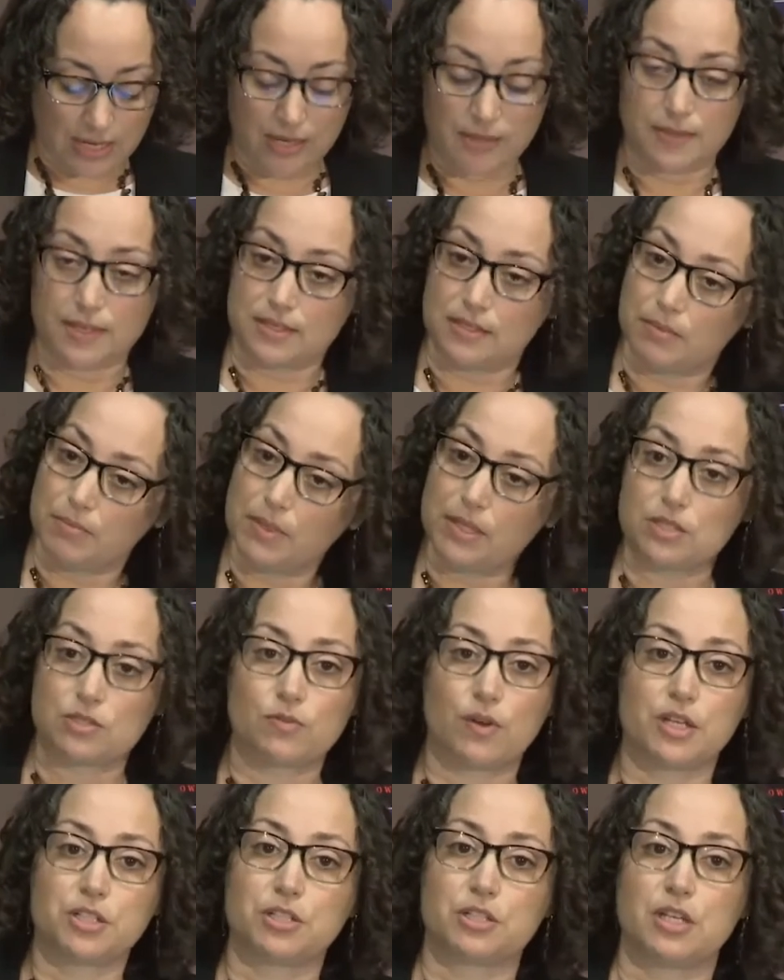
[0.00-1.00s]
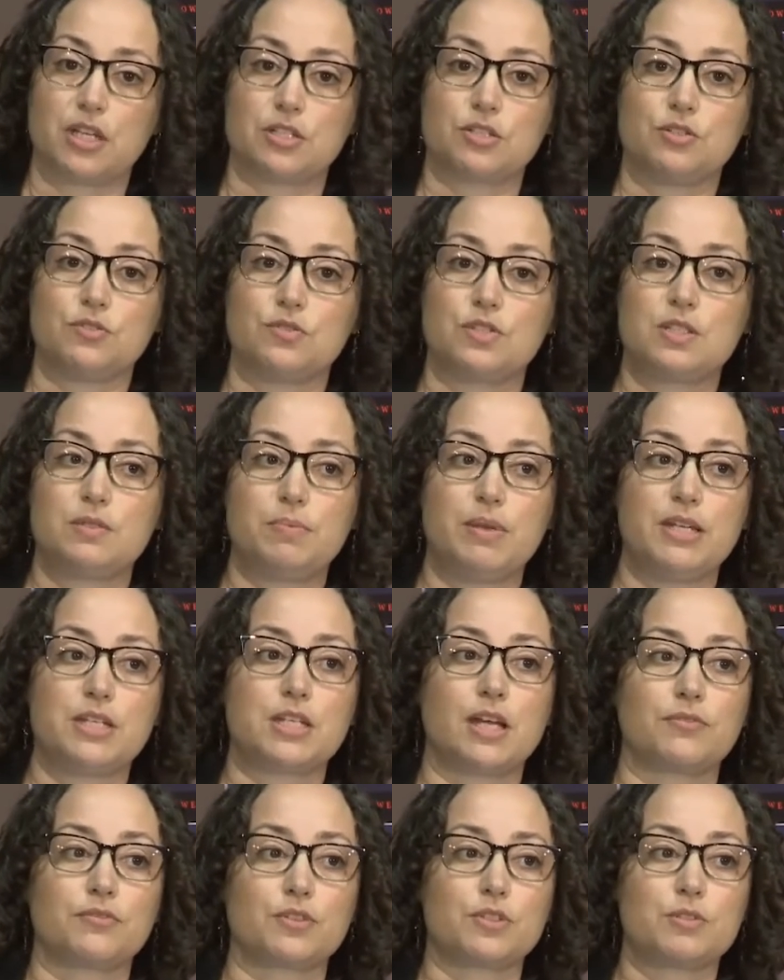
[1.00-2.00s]
This administration issues speech
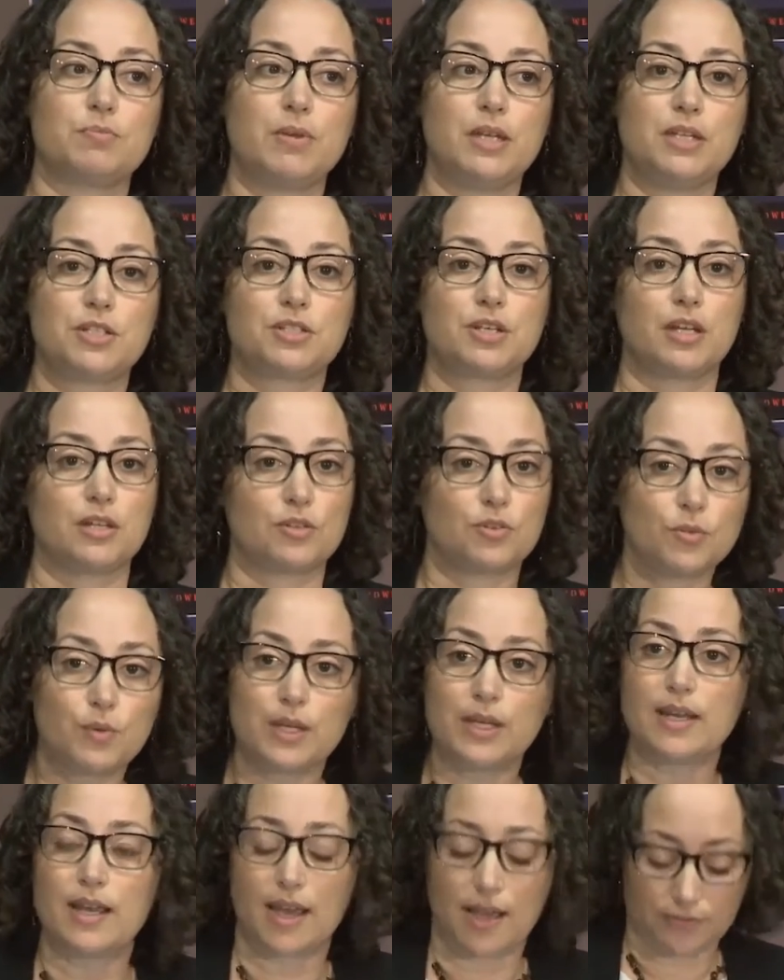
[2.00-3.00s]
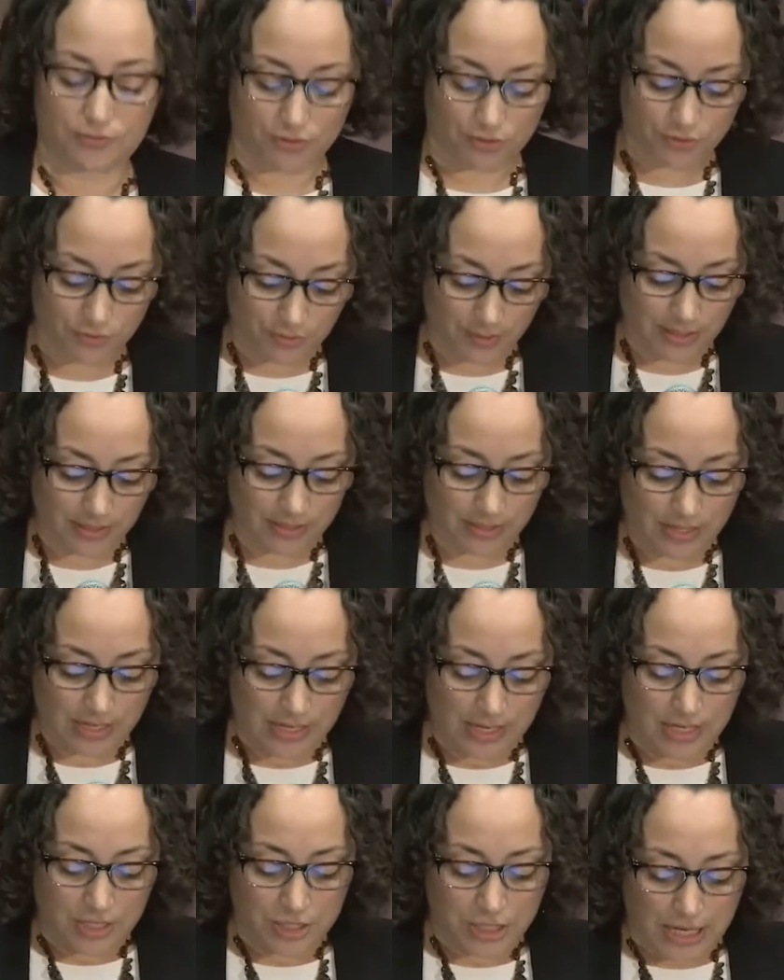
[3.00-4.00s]
after speech and tweet after tweet,
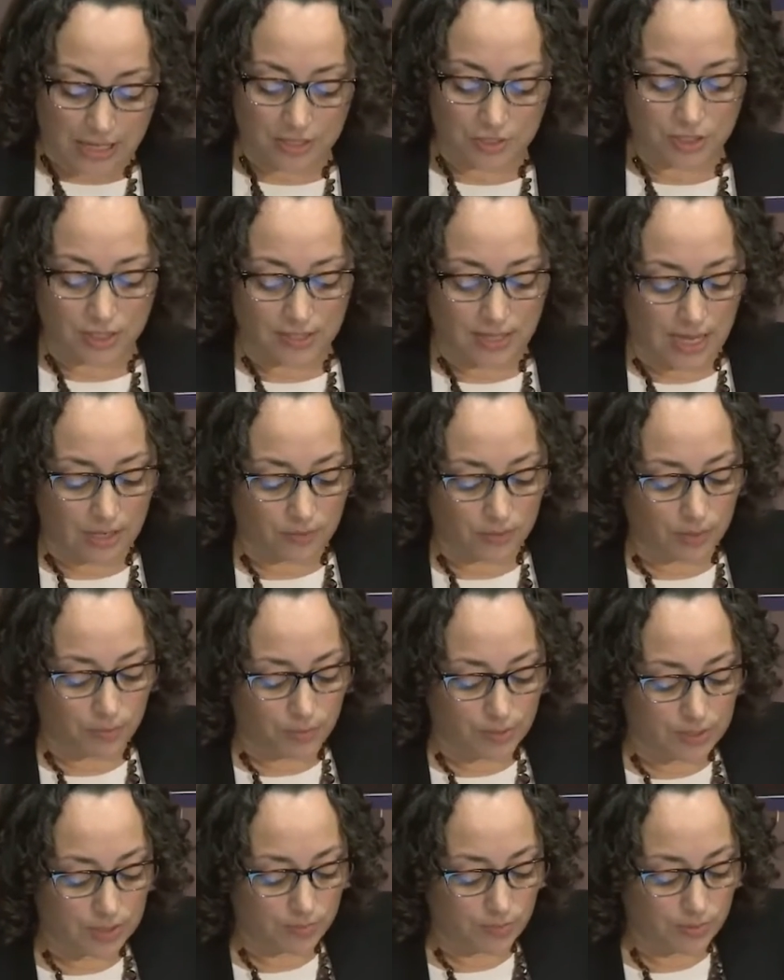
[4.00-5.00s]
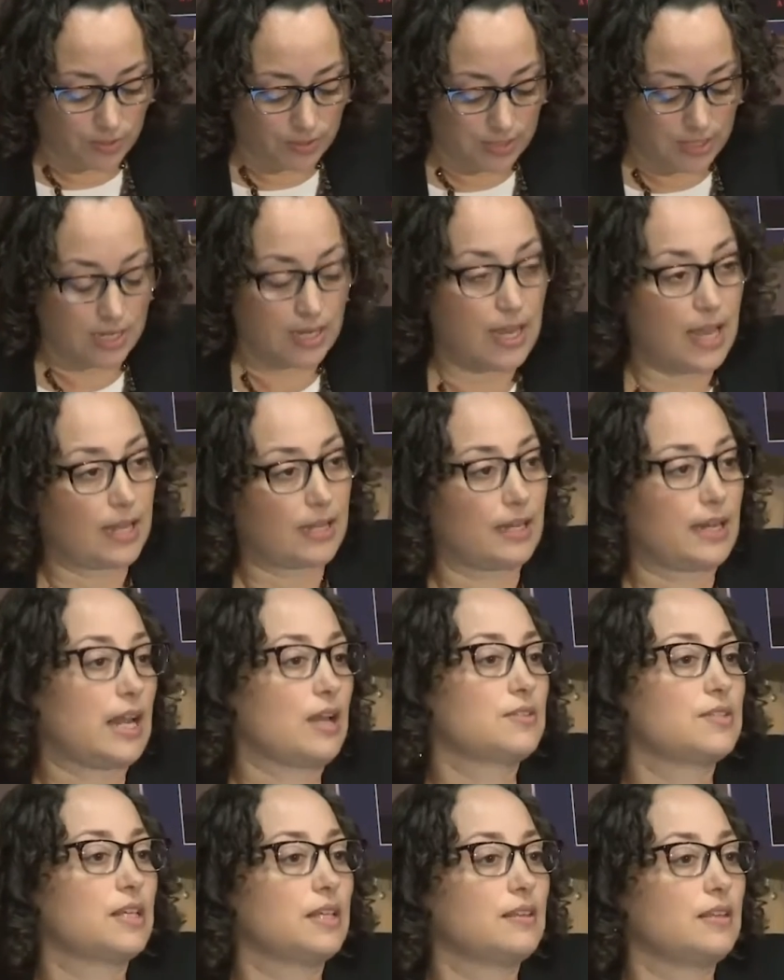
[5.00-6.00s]
challenging equity principles and
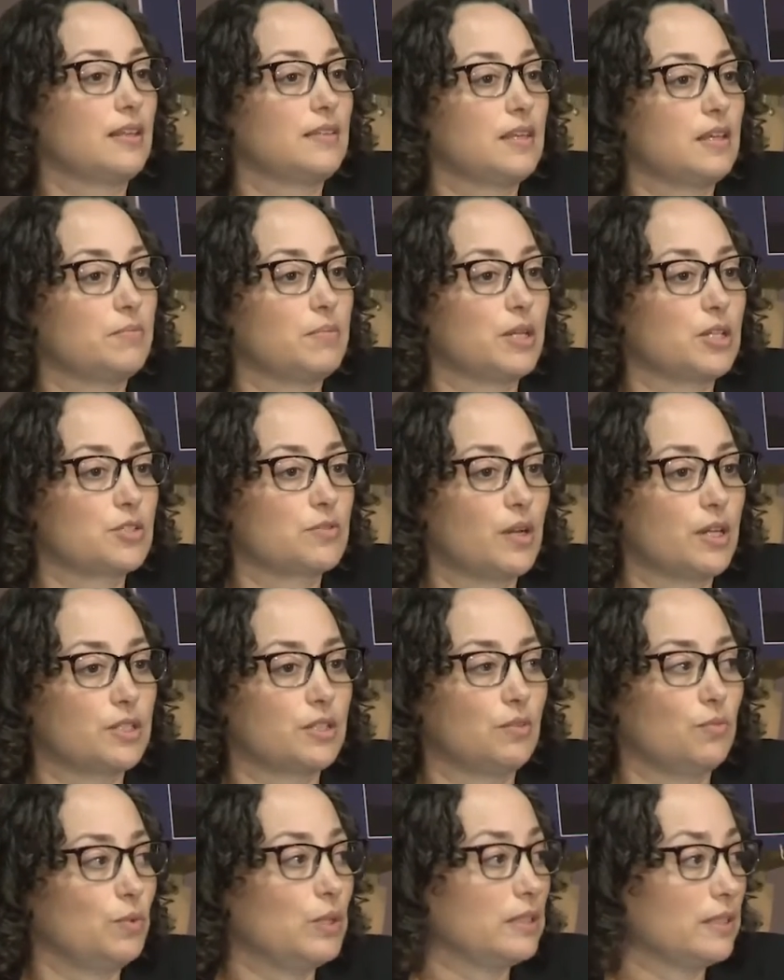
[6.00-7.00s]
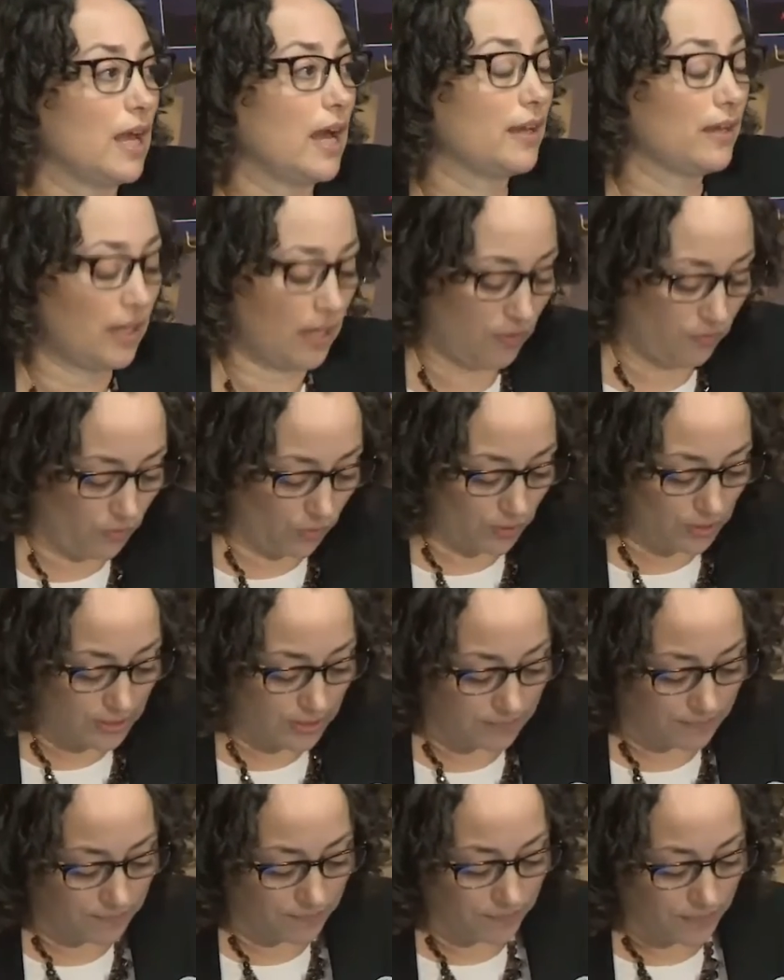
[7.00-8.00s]
announcing that the administration will not enforce
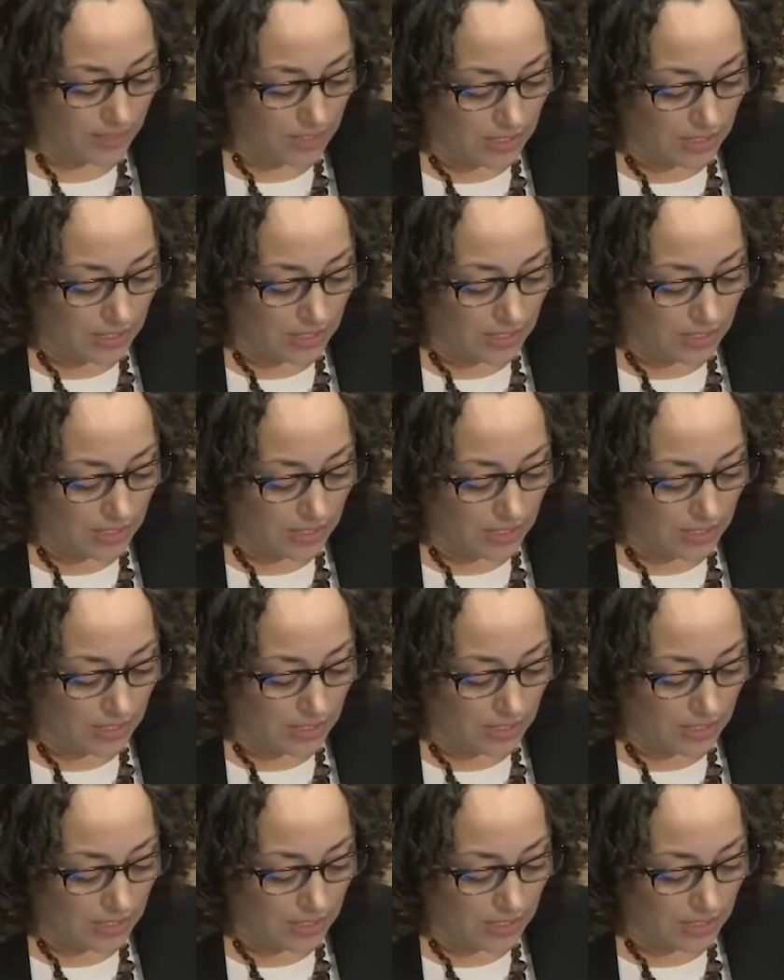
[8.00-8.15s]
them.